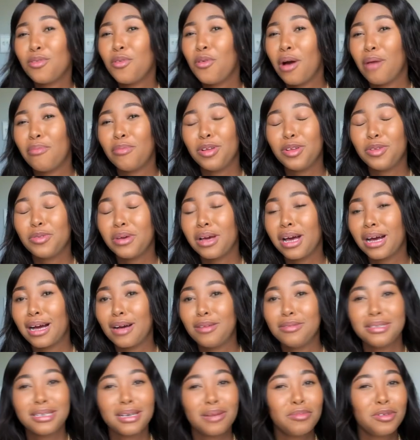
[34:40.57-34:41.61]
I'm not doing
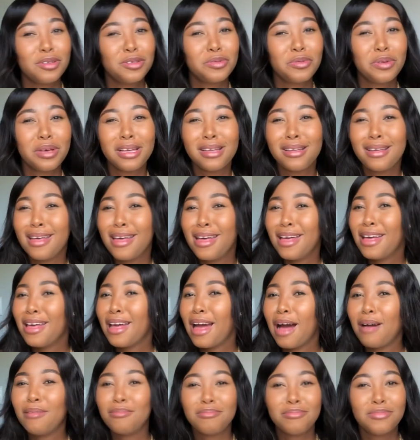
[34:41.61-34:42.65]
accounting. I'm not doing,
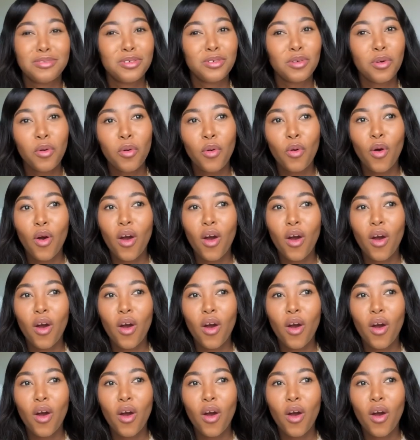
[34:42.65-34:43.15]
you know.